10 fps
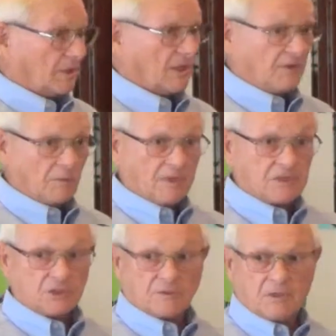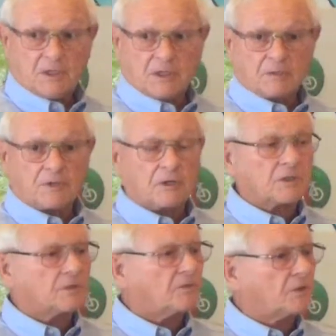If it wins over here, they're
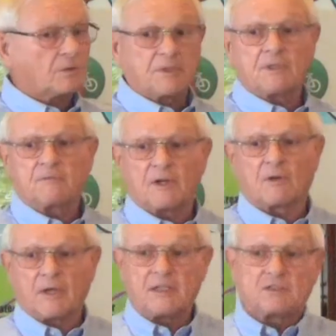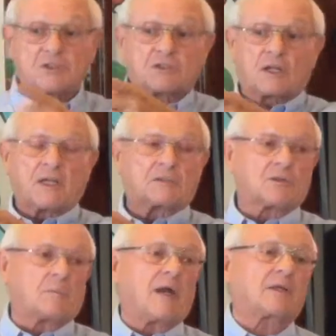going to feel reinvigorated, and she's going to have
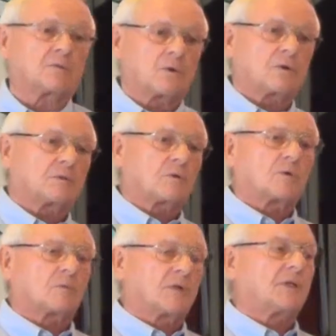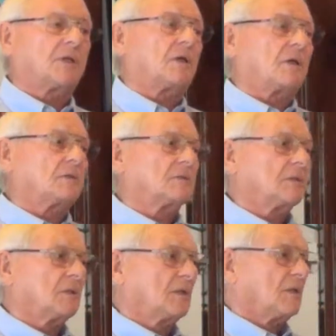to go back to work and work really hard.
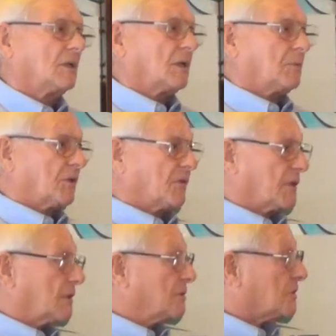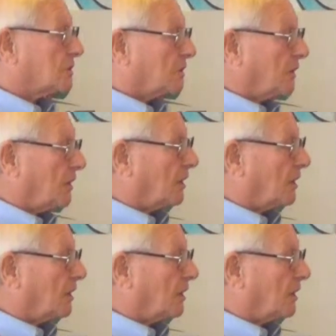Yeah. But if it loses over